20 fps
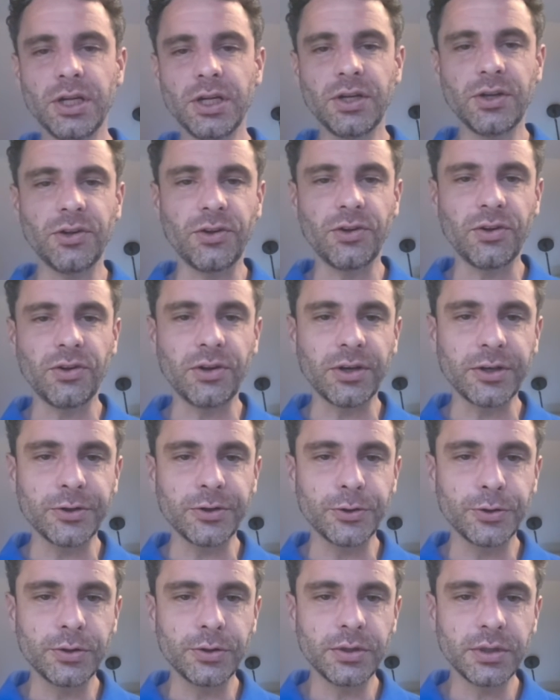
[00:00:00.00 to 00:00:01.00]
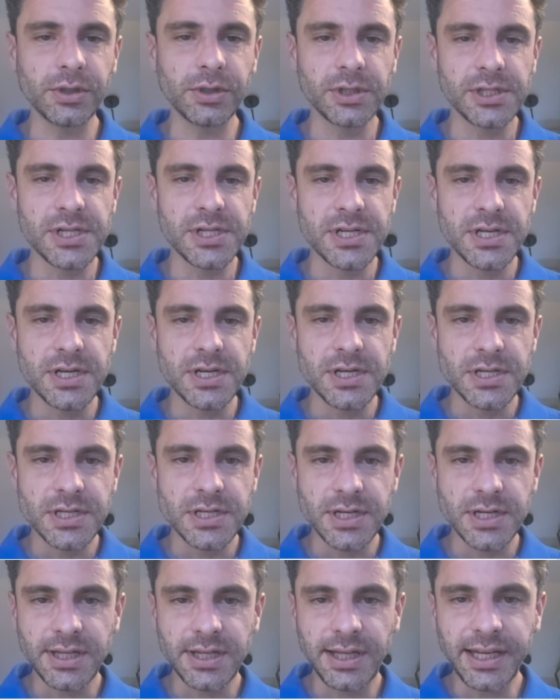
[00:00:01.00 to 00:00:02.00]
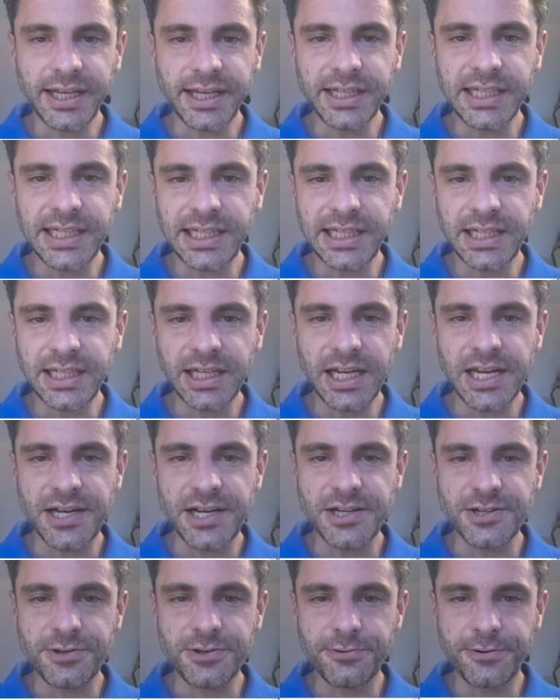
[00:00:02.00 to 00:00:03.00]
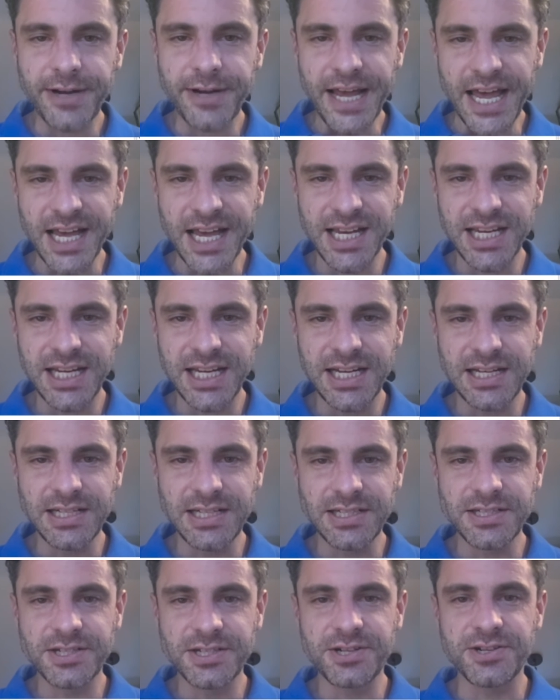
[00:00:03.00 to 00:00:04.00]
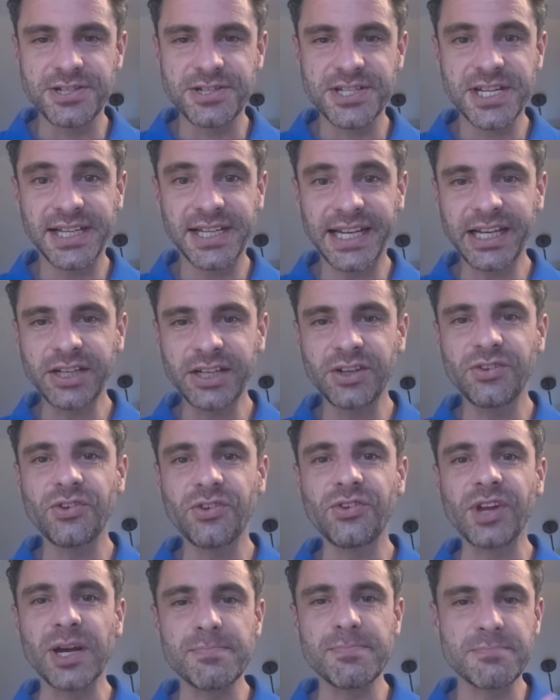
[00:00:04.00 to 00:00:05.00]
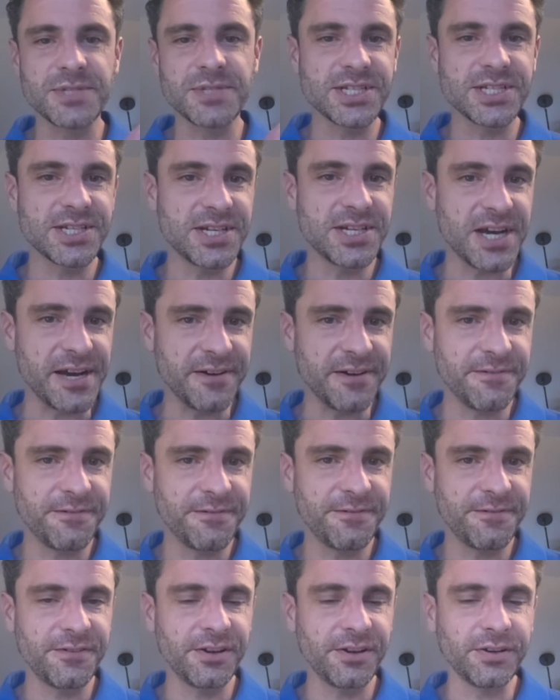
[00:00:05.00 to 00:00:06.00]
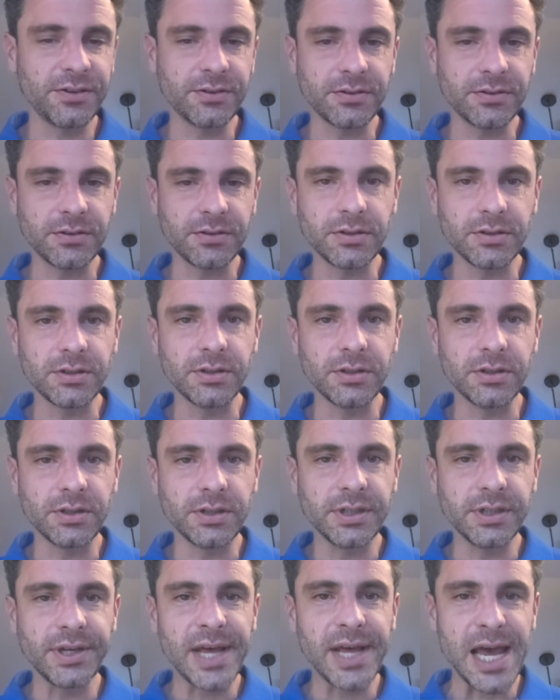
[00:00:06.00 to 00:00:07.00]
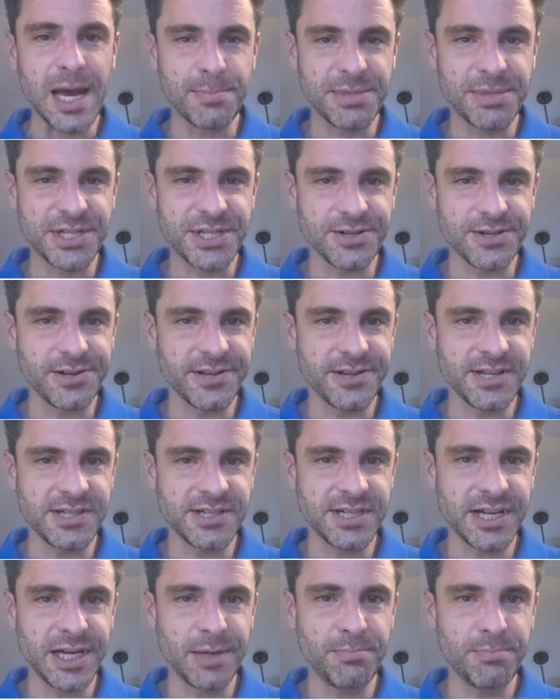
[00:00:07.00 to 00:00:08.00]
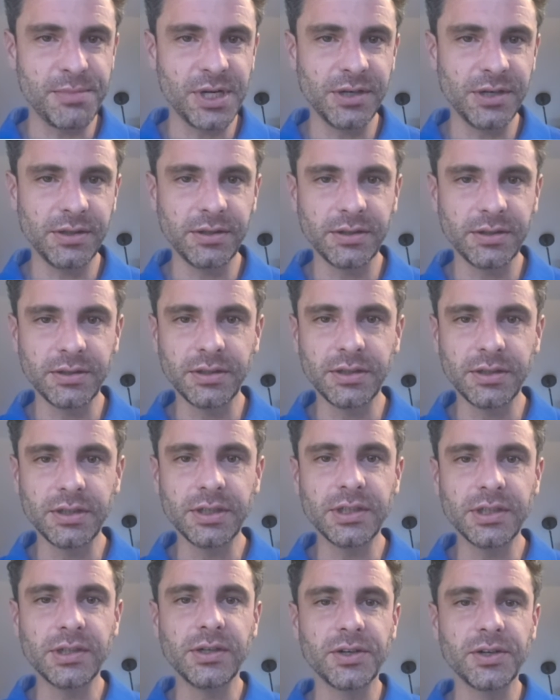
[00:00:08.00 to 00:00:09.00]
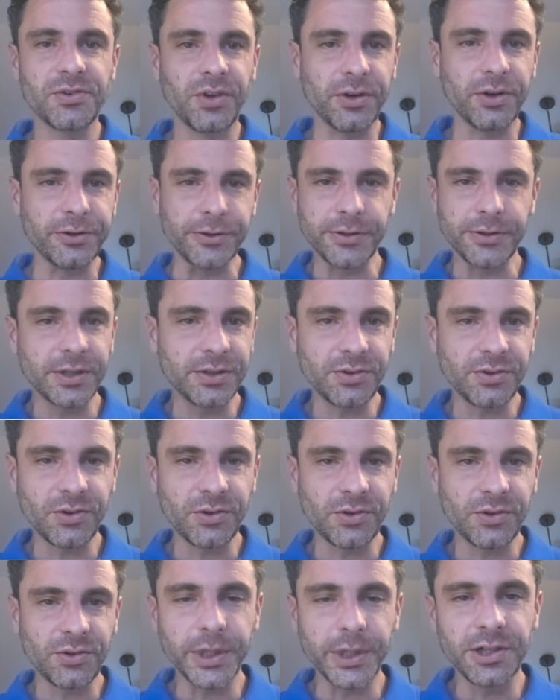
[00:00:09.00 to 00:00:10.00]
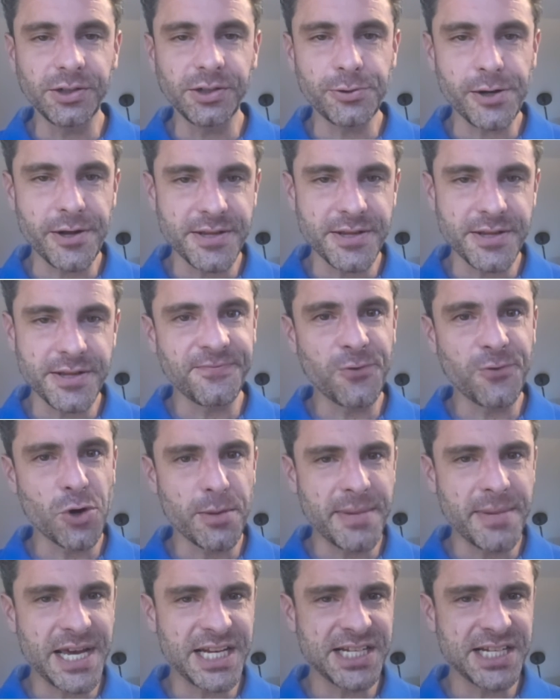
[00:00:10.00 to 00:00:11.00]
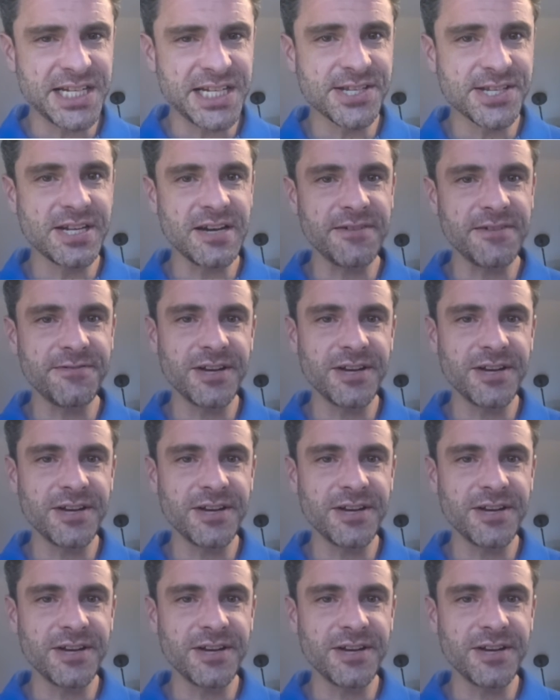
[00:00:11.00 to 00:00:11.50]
So, clicking and dragging to select some stuff happens all the time. So we could do all this formatting stuff.